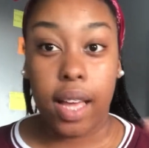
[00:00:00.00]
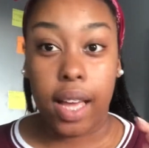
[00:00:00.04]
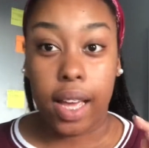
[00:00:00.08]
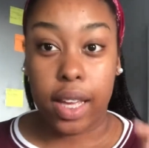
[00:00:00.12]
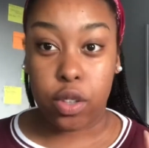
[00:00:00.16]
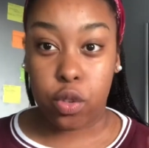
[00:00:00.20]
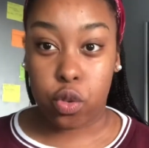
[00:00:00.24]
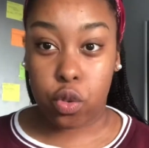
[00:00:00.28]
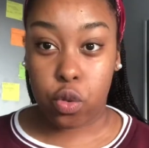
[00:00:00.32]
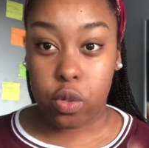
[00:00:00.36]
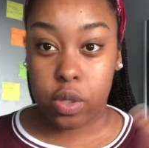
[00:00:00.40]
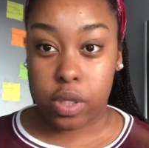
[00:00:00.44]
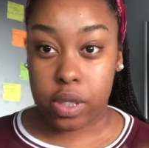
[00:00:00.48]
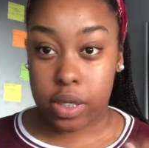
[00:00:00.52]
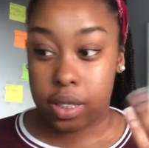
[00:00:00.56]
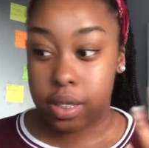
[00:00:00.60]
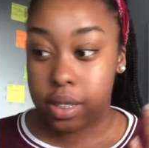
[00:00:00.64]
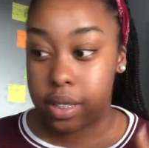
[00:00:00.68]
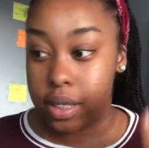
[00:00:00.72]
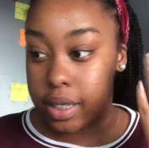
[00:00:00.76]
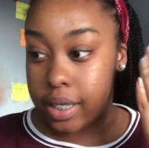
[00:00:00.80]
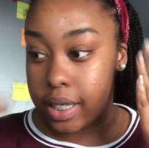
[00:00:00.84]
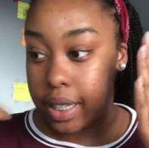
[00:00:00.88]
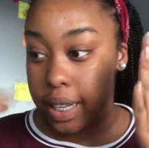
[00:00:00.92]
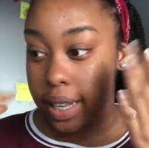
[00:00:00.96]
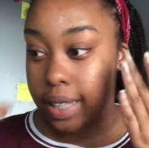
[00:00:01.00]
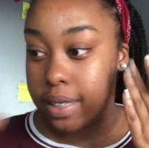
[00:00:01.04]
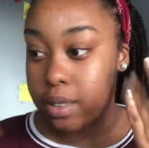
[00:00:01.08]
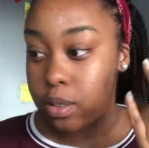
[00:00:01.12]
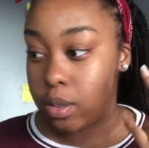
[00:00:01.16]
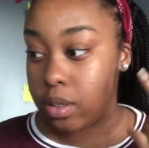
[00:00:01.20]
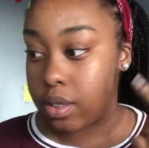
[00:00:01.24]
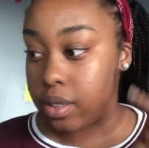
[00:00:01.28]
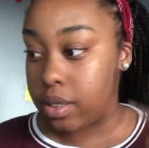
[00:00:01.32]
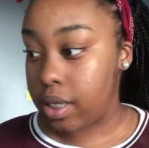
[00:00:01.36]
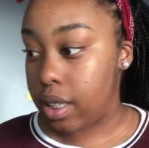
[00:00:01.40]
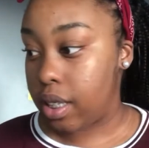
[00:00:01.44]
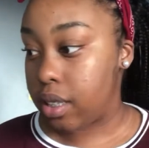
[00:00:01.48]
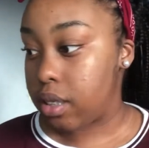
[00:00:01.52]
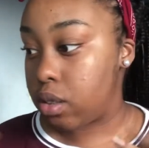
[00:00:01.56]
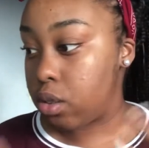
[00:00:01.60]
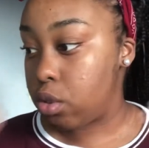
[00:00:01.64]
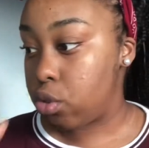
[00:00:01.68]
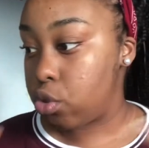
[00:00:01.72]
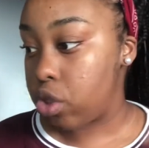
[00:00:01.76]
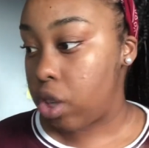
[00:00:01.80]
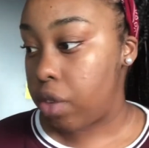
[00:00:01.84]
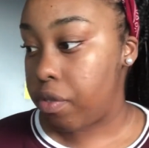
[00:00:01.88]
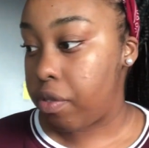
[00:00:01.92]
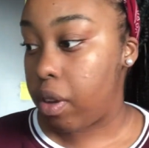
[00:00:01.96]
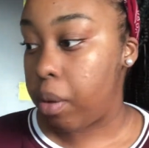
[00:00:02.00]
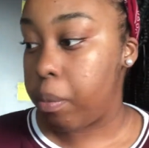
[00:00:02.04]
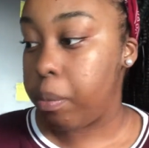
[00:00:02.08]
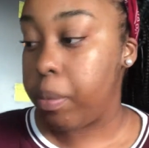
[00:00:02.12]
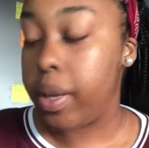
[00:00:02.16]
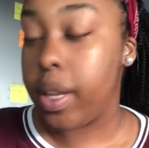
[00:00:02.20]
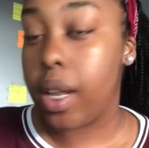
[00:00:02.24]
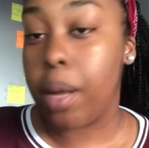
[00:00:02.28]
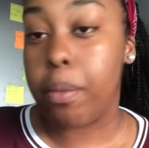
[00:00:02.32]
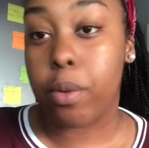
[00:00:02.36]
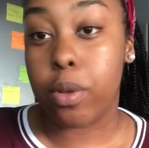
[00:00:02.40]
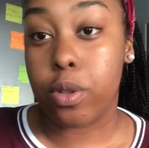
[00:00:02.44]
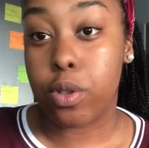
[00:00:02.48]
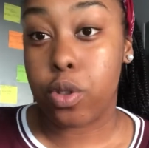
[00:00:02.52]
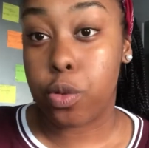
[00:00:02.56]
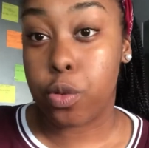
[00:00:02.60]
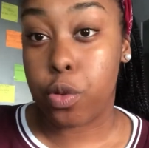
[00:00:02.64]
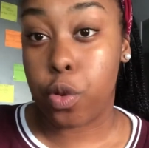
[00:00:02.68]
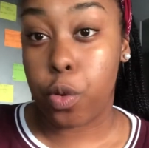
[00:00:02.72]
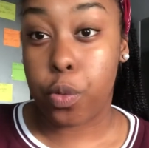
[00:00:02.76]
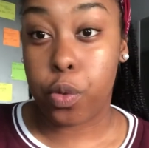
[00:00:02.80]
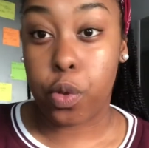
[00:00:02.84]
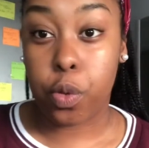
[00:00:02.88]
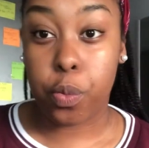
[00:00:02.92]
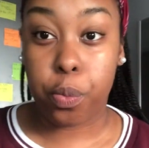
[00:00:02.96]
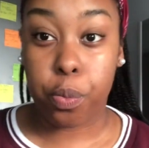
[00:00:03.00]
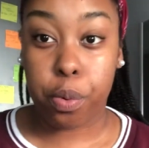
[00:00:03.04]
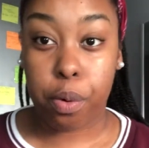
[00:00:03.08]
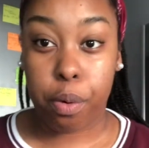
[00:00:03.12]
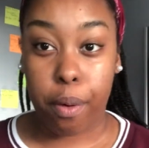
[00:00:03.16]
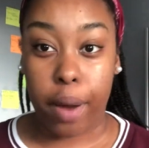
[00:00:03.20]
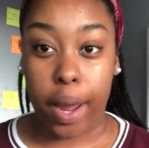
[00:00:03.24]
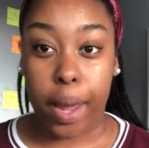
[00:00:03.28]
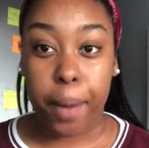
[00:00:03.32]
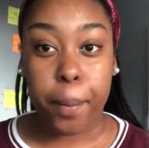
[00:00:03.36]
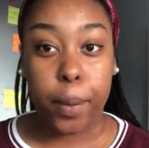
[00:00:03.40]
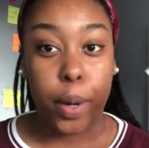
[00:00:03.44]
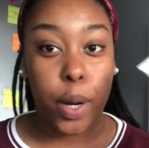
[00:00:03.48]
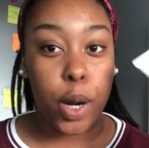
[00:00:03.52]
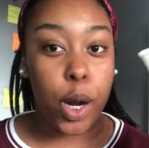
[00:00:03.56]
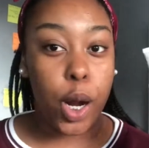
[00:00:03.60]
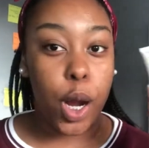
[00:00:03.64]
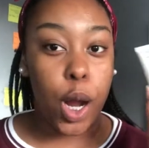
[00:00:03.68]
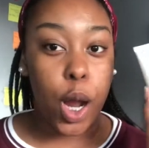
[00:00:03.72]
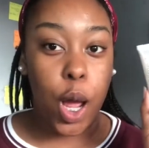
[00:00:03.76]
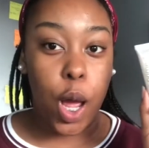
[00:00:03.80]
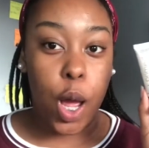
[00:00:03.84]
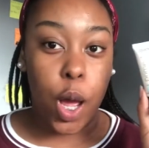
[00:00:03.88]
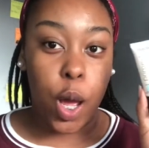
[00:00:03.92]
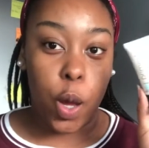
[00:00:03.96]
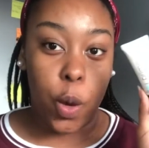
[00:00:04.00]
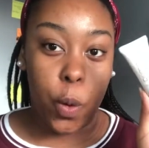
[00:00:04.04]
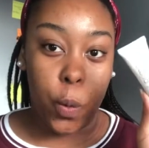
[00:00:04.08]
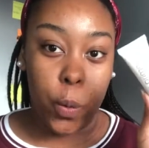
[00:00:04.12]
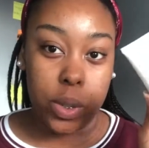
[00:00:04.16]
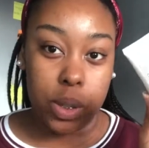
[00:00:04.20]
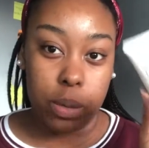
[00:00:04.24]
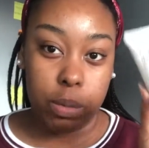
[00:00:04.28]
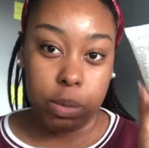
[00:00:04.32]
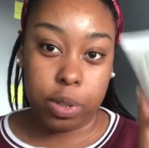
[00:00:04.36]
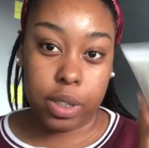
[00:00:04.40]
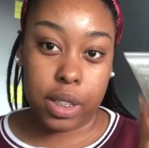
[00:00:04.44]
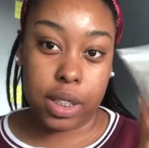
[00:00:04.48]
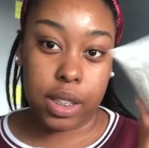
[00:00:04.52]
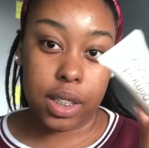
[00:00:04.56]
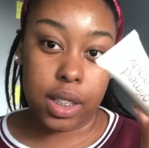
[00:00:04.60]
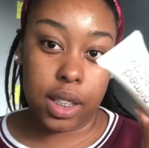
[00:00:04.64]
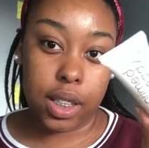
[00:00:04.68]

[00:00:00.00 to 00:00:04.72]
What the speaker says: I do let it sit to dry for a bit, I'm going to go to primer, which I'm using